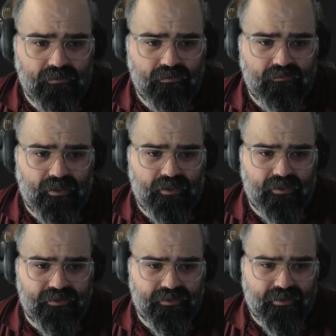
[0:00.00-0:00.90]
right, you
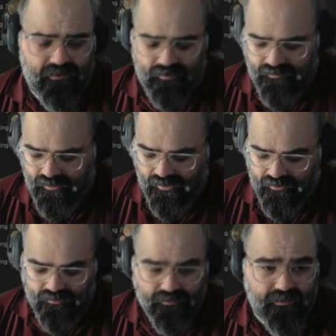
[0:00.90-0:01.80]
could set a limit. I
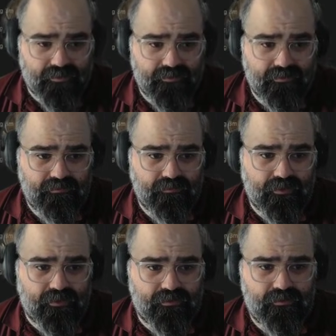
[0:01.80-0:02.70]
only want this one
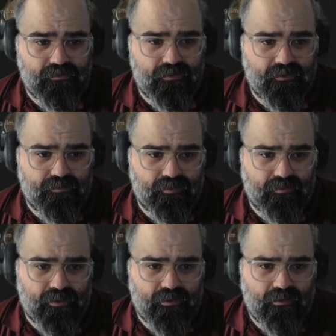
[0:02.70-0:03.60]
to use 200 per
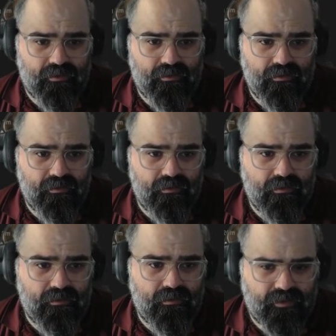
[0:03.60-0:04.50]
month,
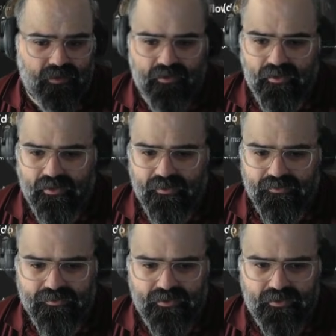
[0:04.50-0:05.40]
and I think in our
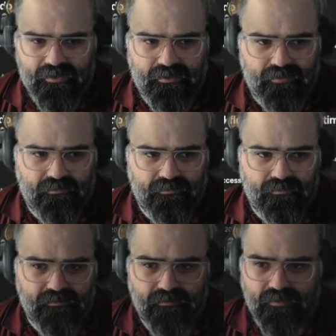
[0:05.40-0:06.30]
setting, no,
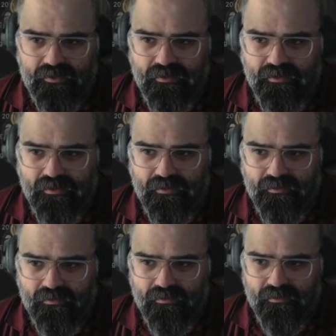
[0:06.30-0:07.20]
in
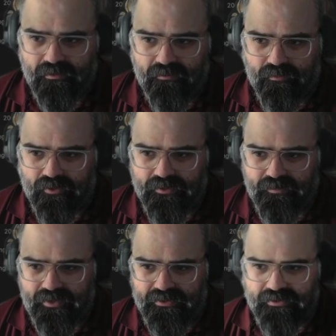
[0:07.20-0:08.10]
your
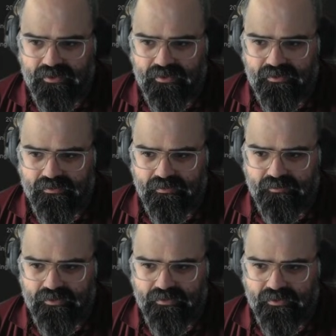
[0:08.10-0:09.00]
workspace settings, I
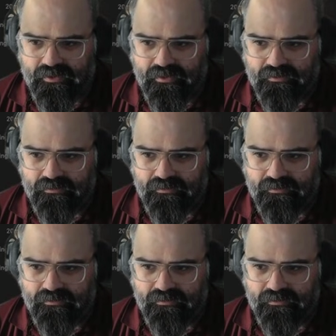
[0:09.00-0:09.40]
want to say